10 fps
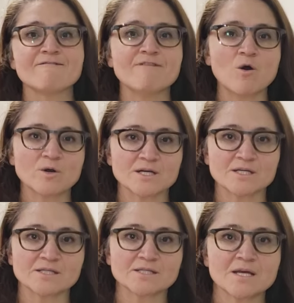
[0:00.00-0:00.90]

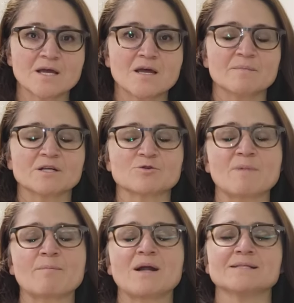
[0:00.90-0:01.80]
focus, because
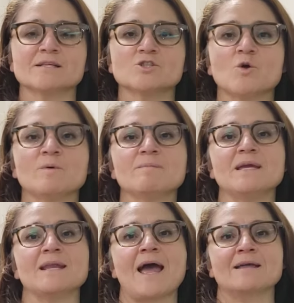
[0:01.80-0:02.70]
remember I said
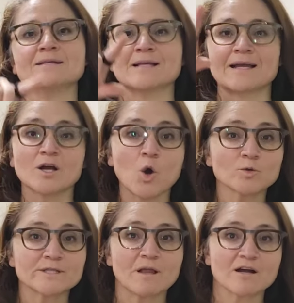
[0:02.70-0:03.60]
dopamine is like a
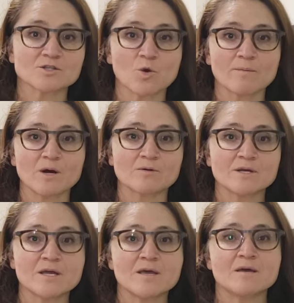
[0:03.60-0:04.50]
Goldilocks
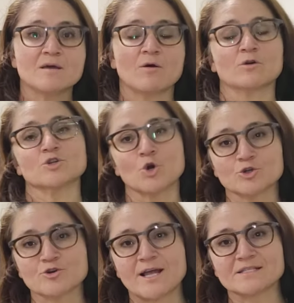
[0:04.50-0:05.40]
hormone or
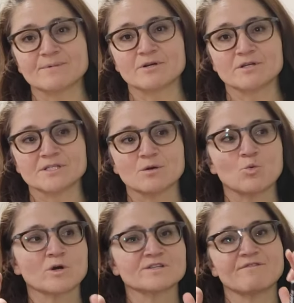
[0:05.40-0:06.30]
neurotransmitter it
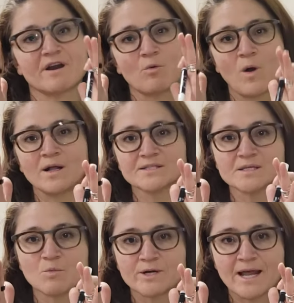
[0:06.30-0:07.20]
works very well
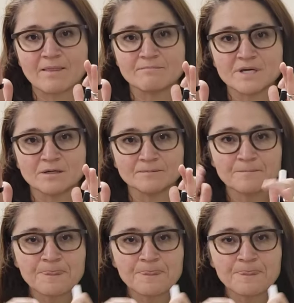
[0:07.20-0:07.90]
somewhere down the middle.